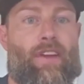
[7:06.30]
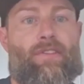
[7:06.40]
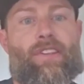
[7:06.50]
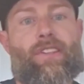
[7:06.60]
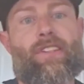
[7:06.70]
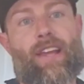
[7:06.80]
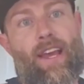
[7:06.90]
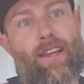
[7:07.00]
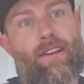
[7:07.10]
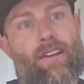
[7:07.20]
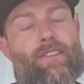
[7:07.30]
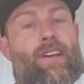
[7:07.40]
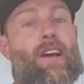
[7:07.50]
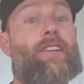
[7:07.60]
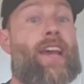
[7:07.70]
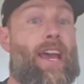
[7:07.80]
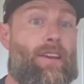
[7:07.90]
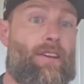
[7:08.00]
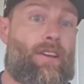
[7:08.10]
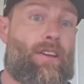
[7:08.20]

deficit a day,